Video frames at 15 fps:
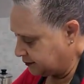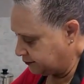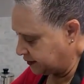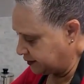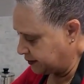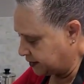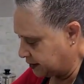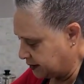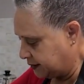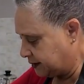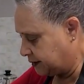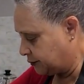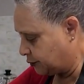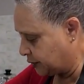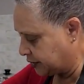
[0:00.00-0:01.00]
maybe
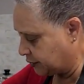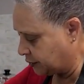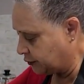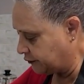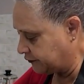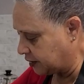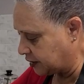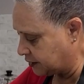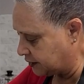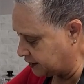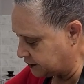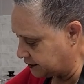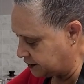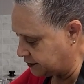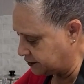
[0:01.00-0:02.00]
1 clove of
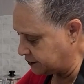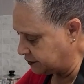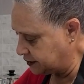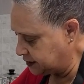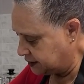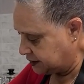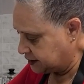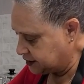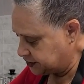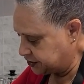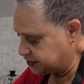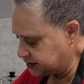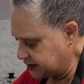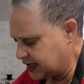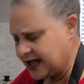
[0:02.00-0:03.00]
garlic there,
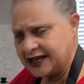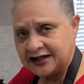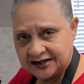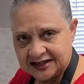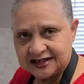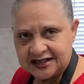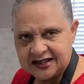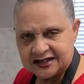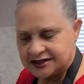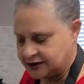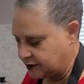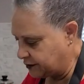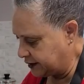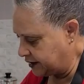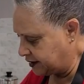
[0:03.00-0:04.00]
just to kind of season
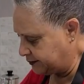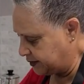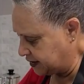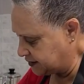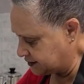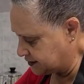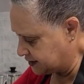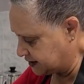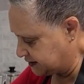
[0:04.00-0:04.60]
the oil a bit.